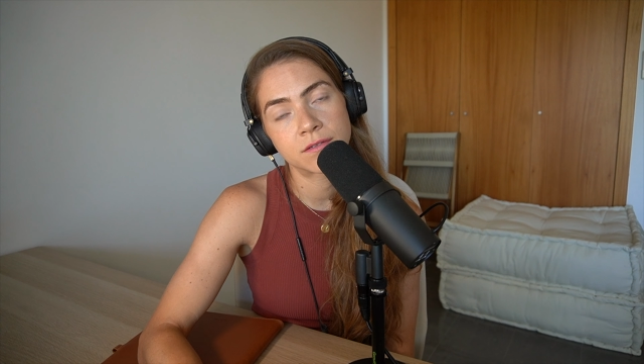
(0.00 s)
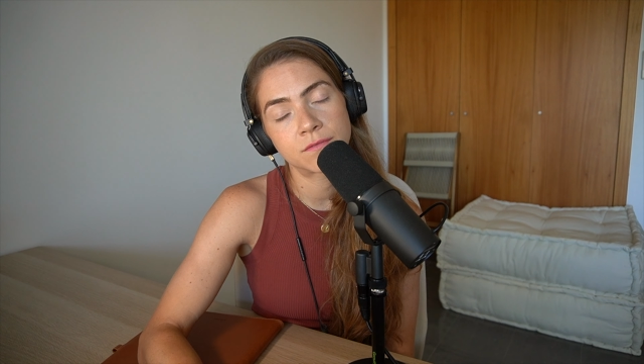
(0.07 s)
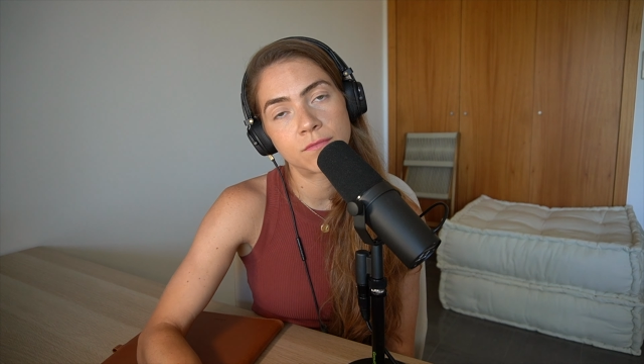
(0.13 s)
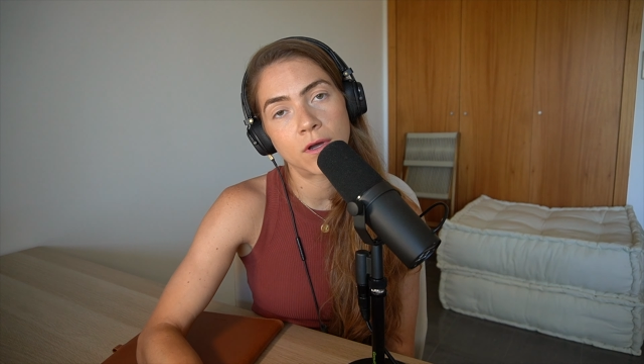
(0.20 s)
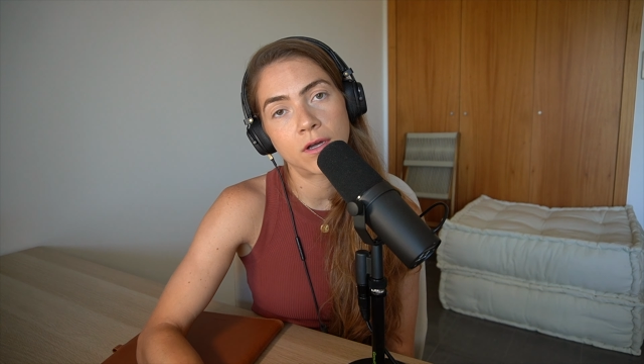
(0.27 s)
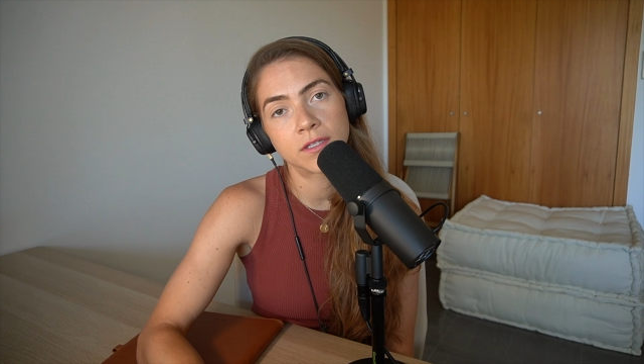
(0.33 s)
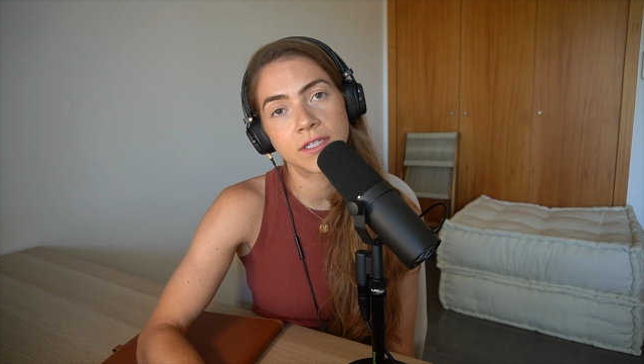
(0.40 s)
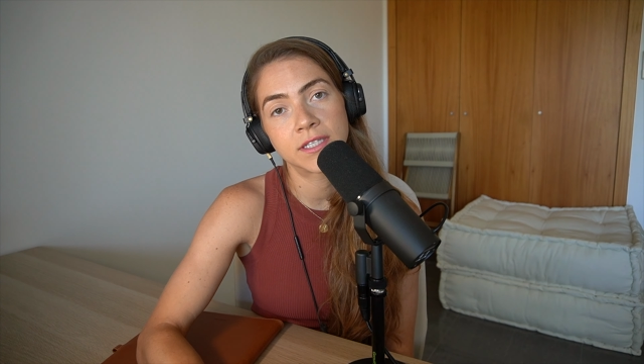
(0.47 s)

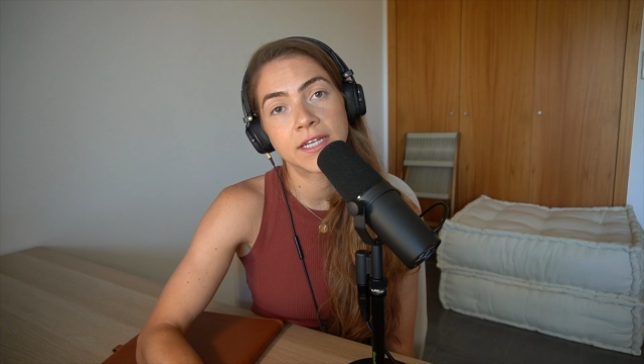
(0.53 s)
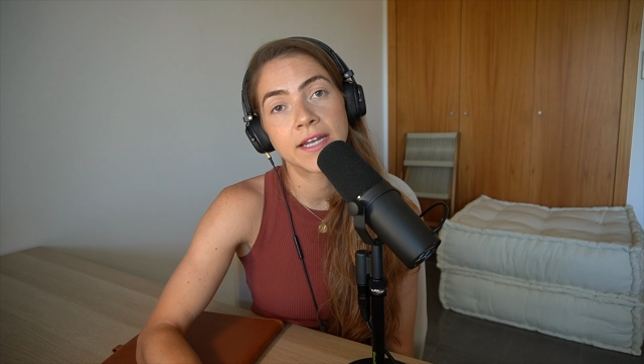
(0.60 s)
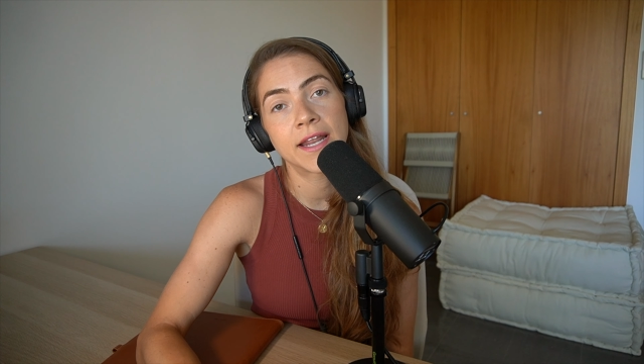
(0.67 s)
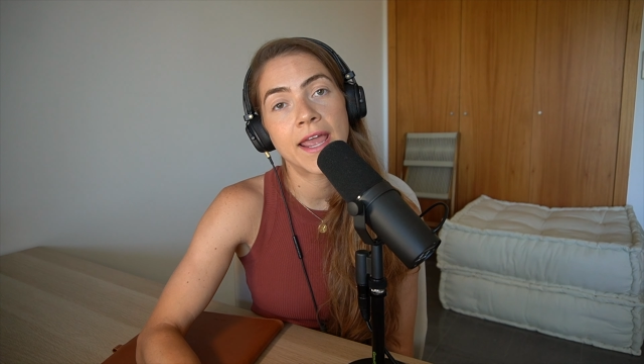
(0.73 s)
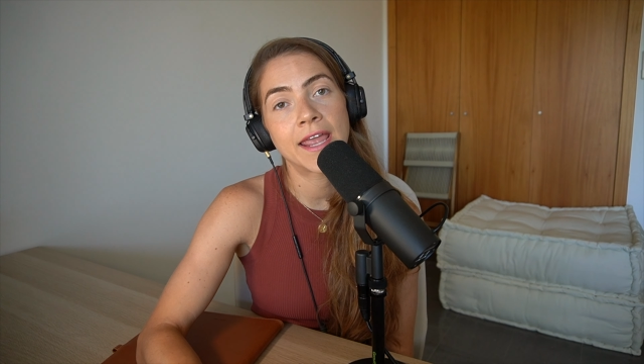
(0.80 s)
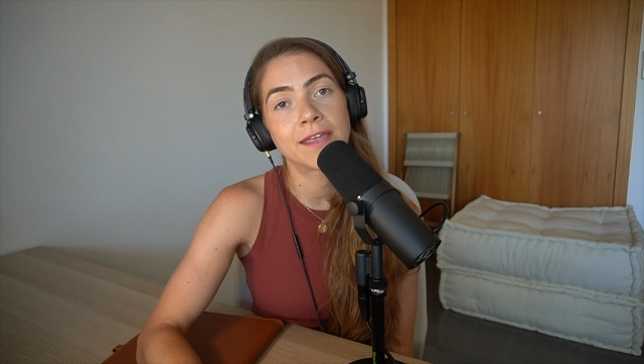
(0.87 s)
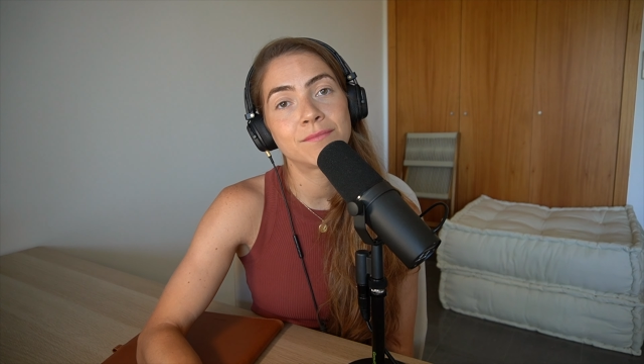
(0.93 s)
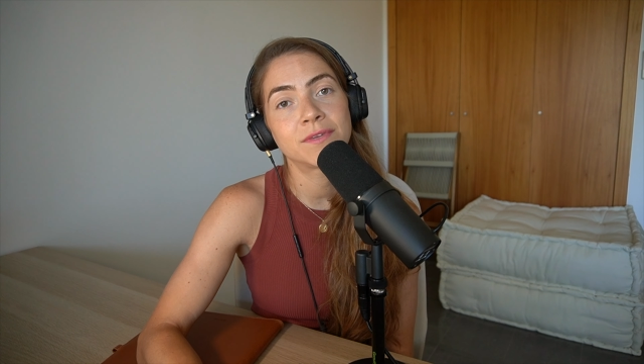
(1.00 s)
rather than
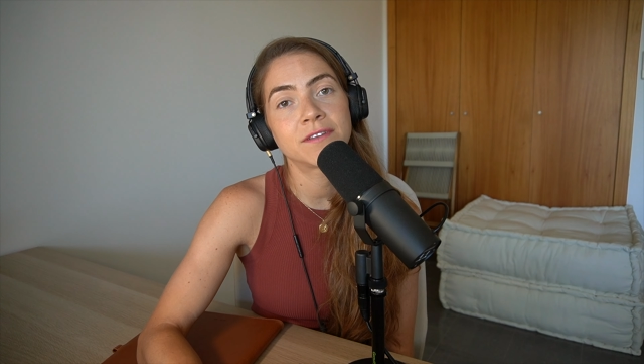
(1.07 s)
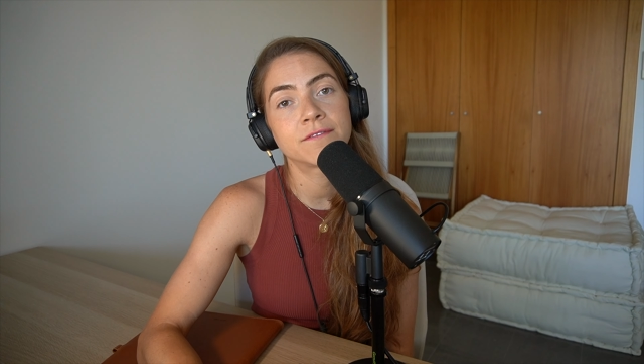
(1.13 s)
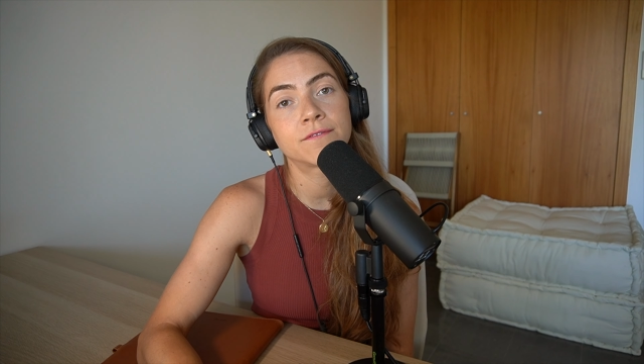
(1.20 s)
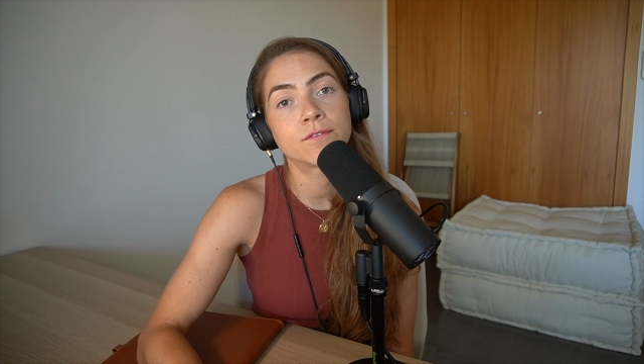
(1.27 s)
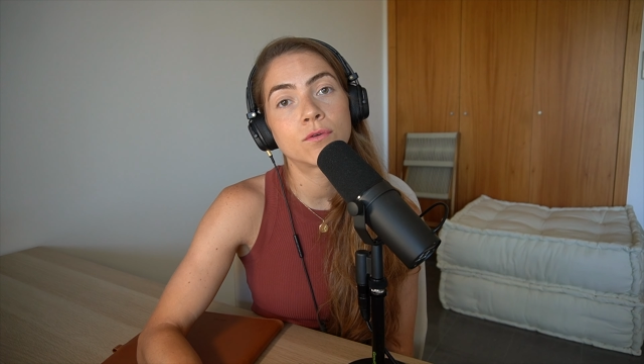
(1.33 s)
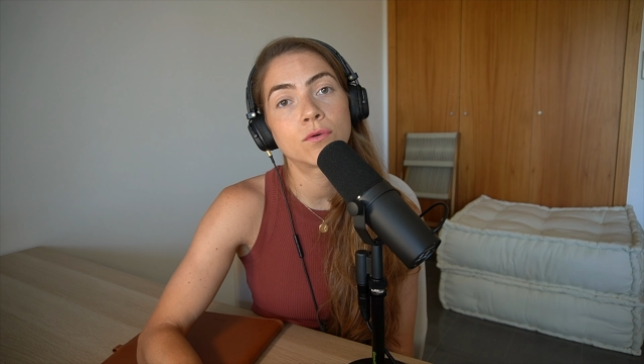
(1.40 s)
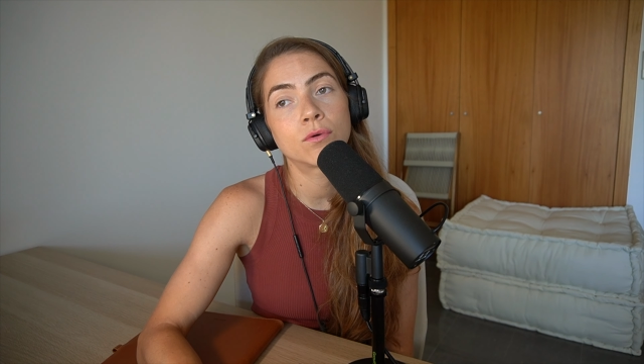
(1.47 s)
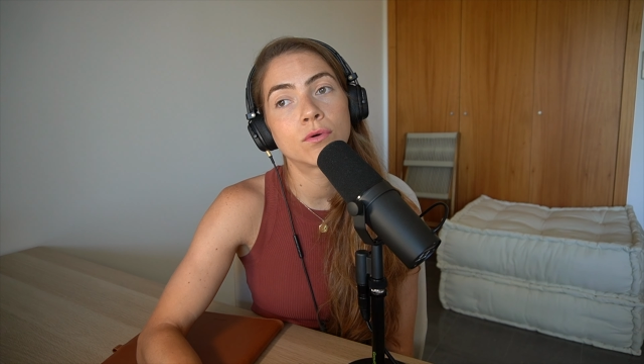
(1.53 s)
aiming
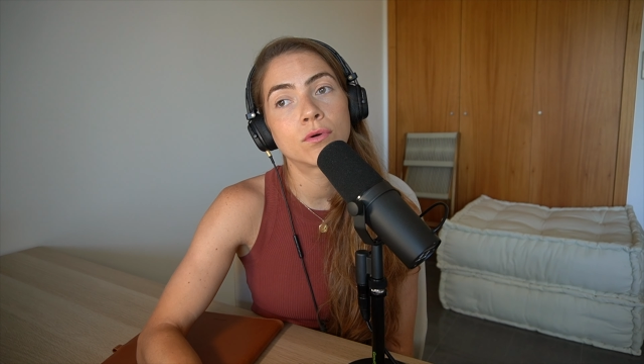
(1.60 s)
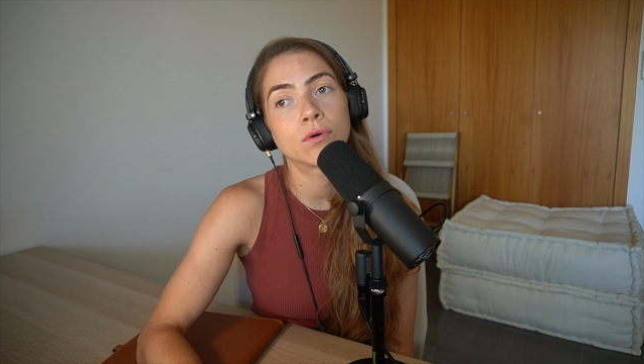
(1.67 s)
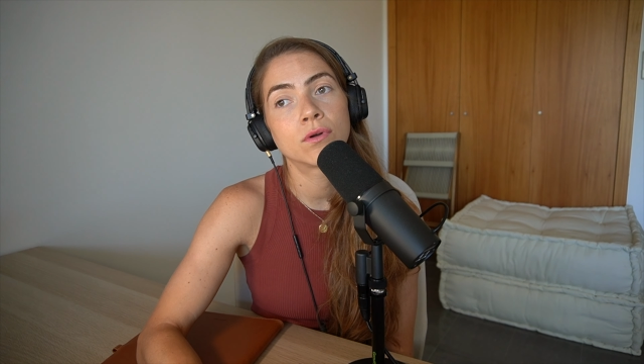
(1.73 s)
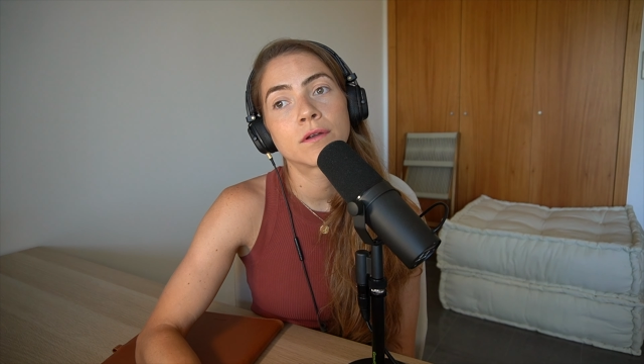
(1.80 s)
for